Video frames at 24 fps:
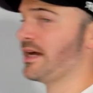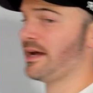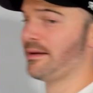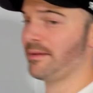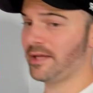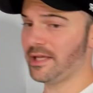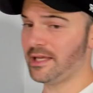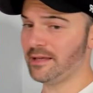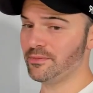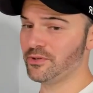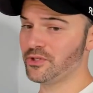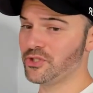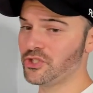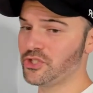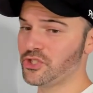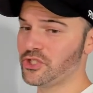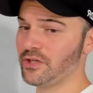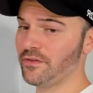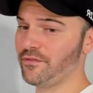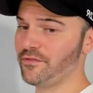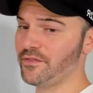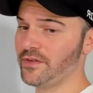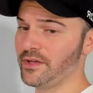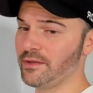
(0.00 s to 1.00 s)
I keep
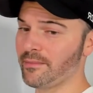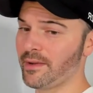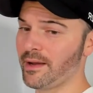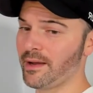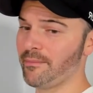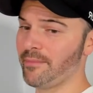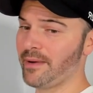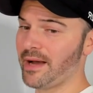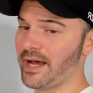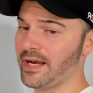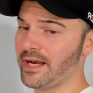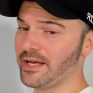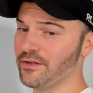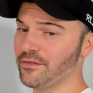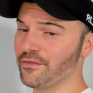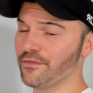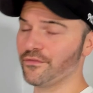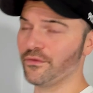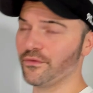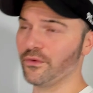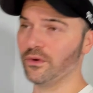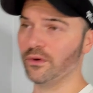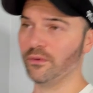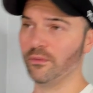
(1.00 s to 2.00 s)
shifting my body
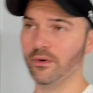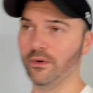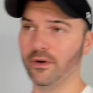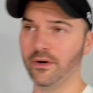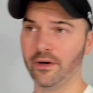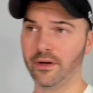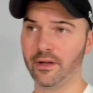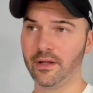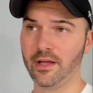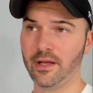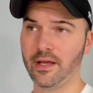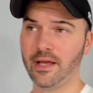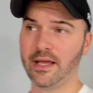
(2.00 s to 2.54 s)
forward,